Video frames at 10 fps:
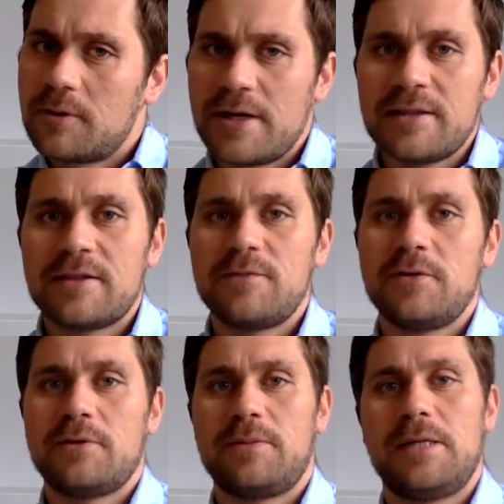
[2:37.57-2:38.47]

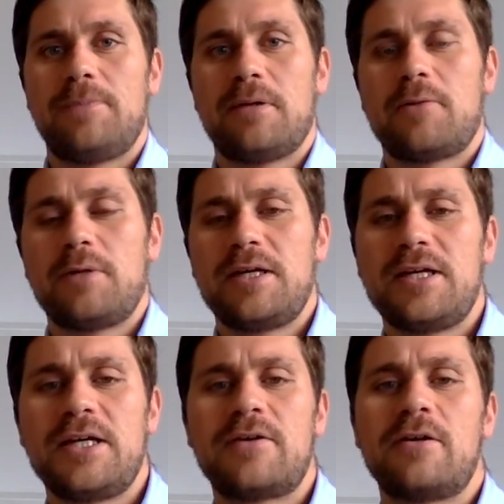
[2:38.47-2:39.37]
interviewing people and we
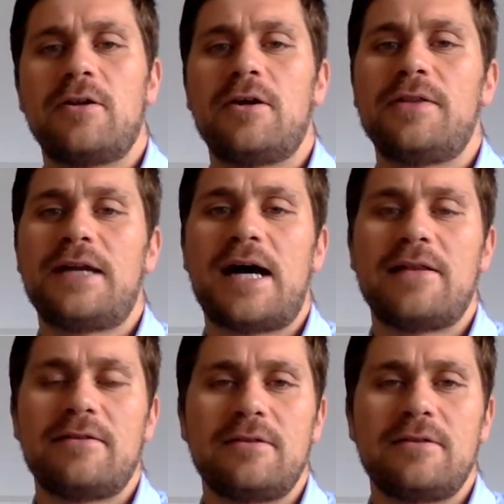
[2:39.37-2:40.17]
hear a lot that,